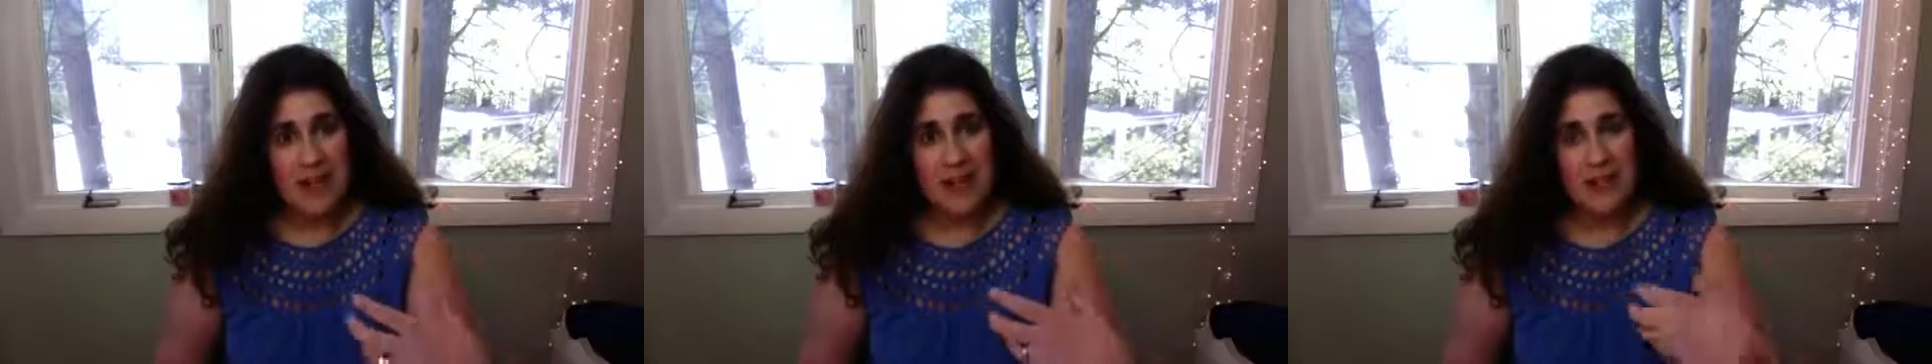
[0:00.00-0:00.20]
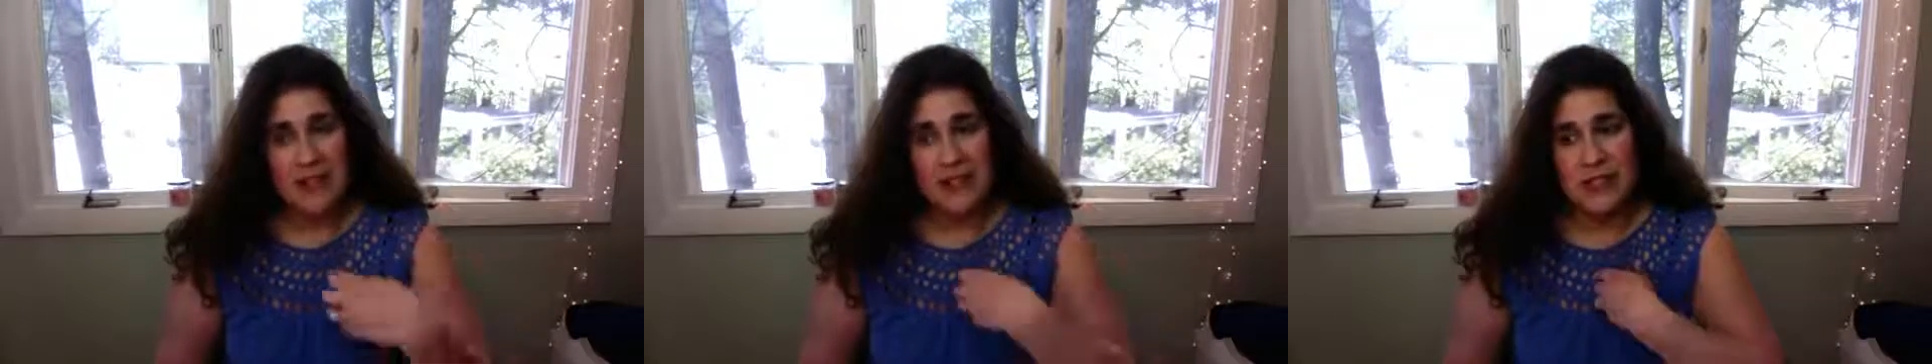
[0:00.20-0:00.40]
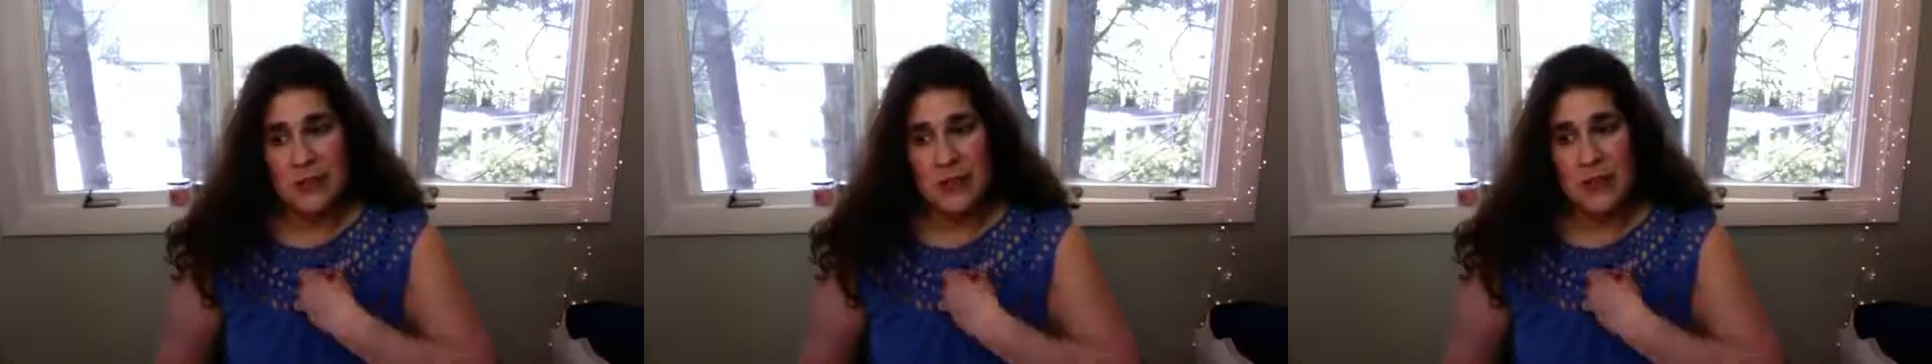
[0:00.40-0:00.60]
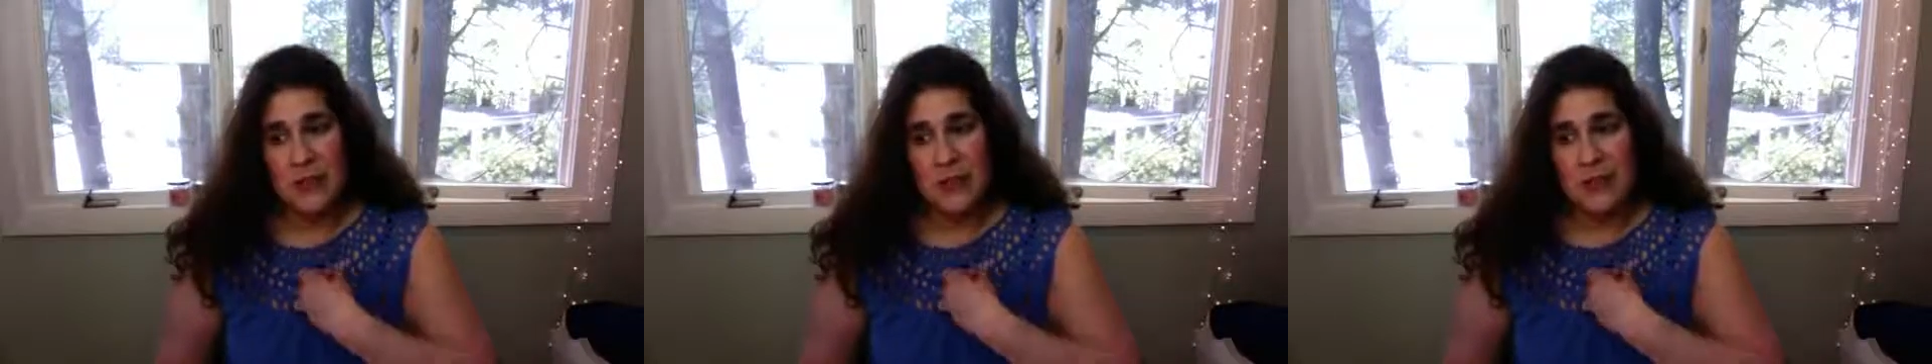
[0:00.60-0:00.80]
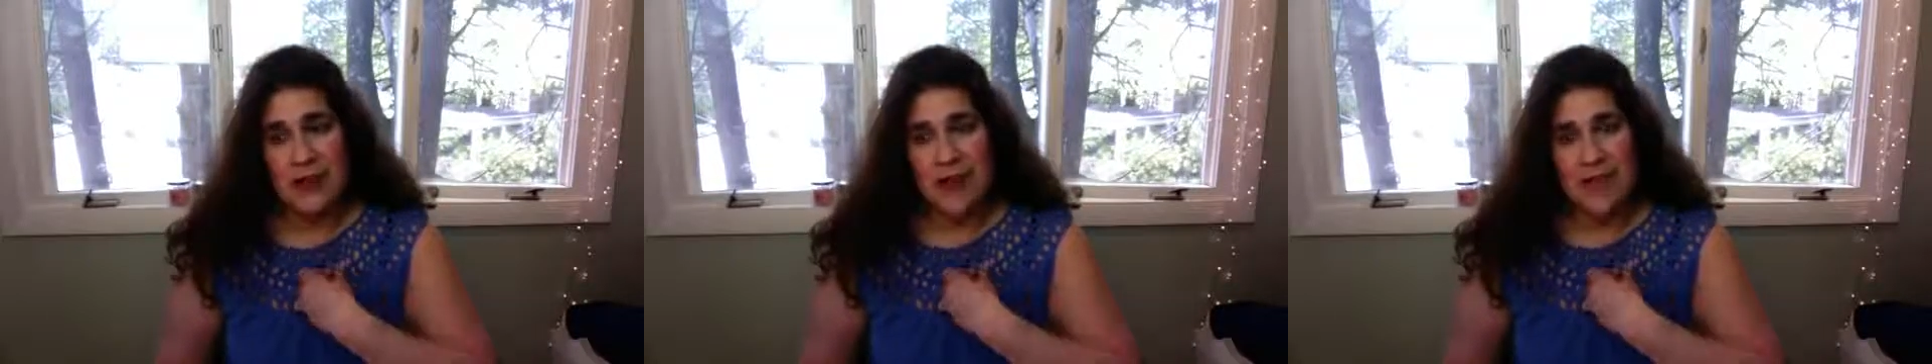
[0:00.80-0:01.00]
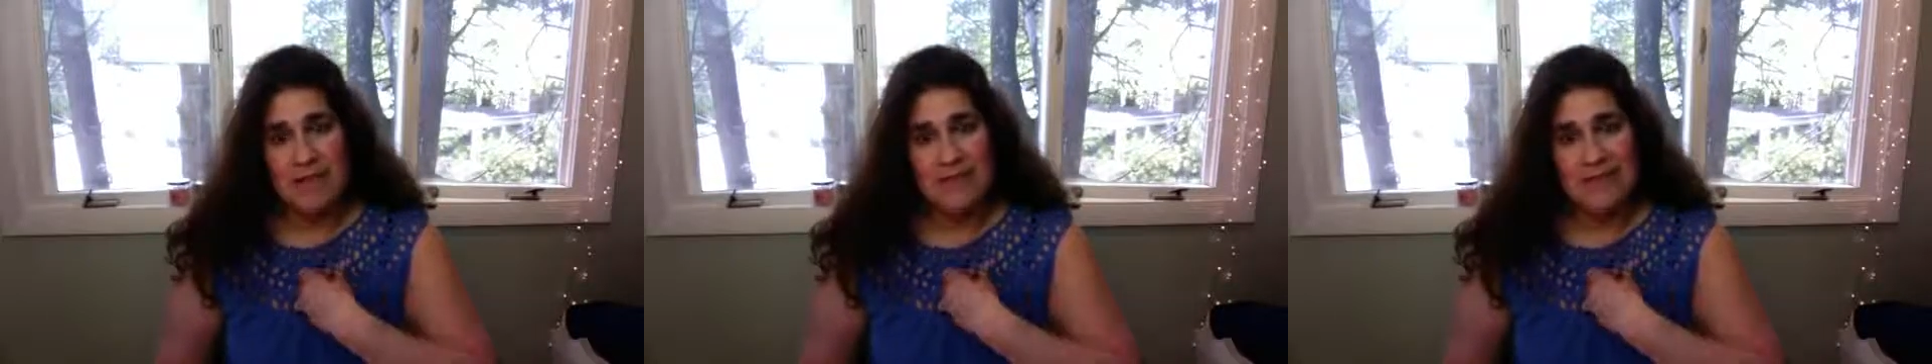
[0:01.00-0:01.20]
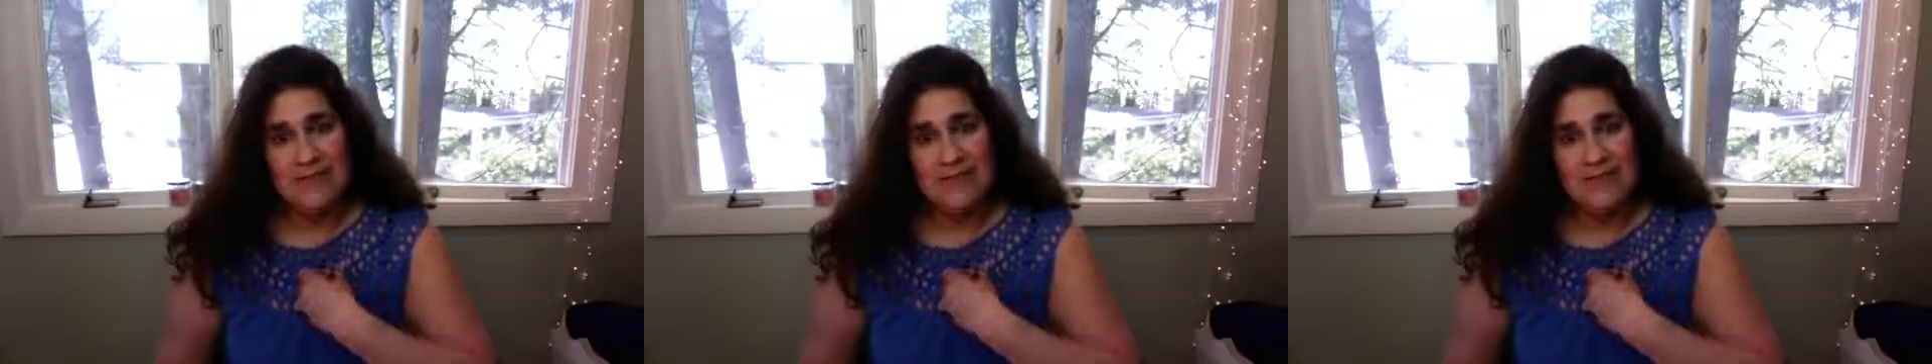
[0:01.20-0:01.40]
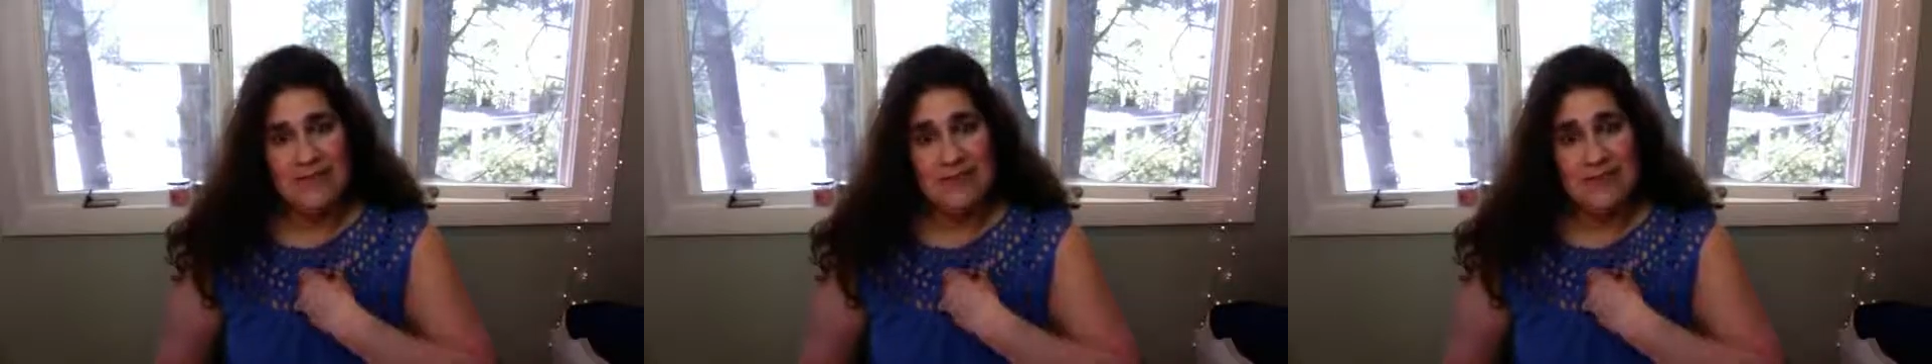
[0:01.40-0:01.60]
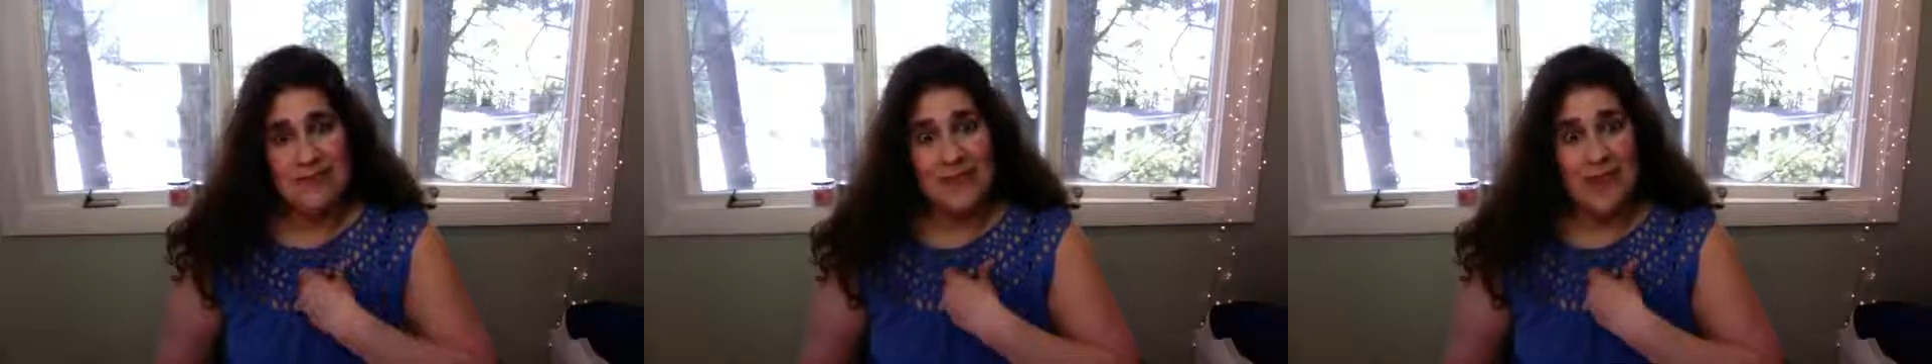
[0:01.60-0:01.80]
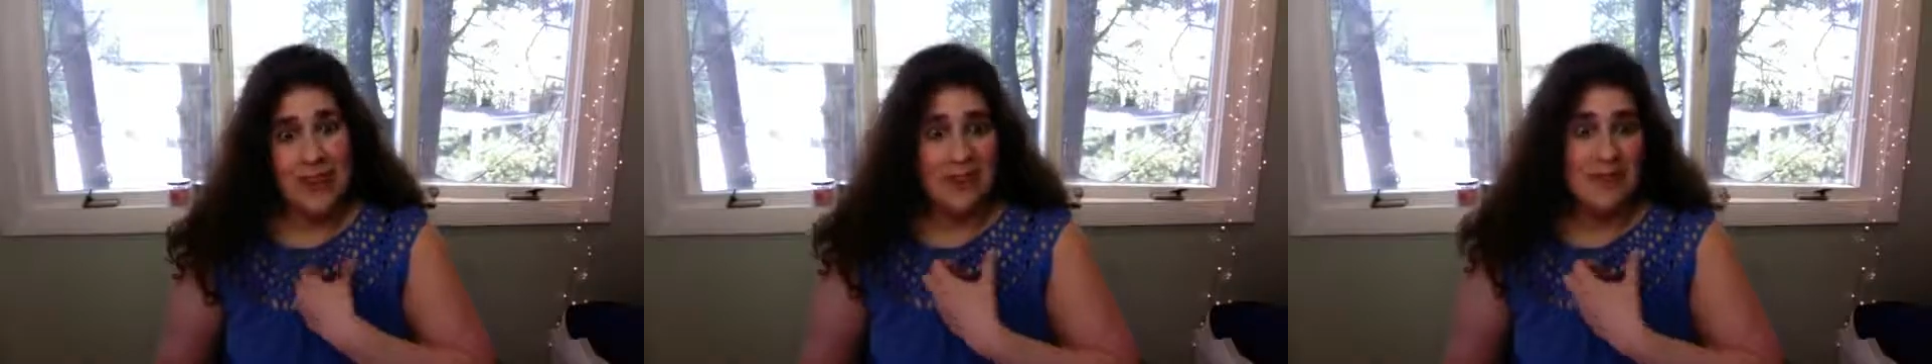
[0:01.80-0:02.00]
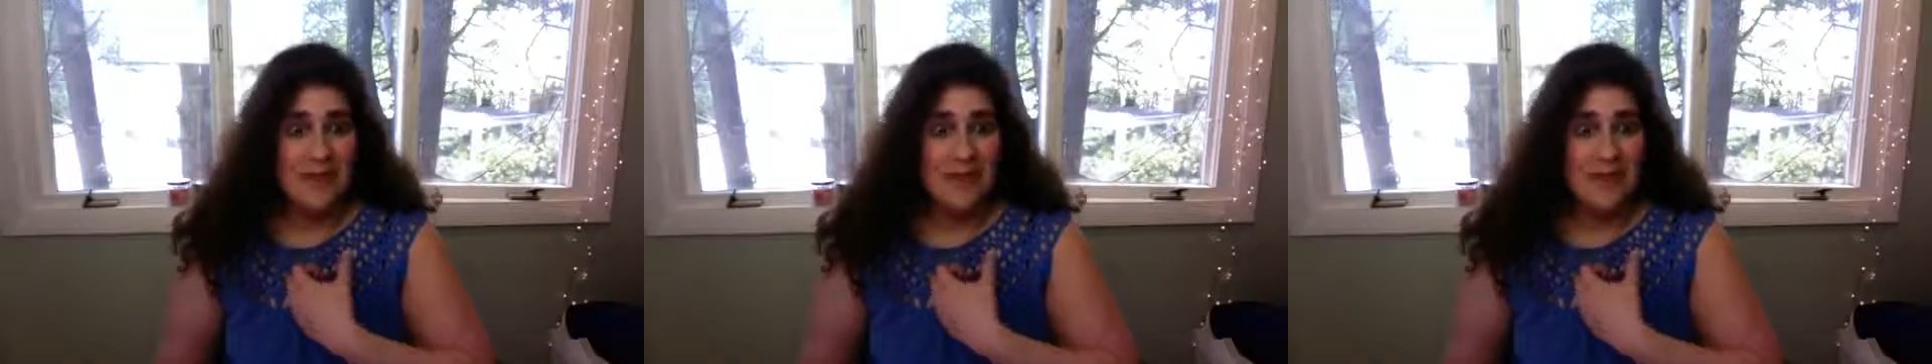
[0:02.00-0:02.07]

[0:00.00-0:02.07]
and to kind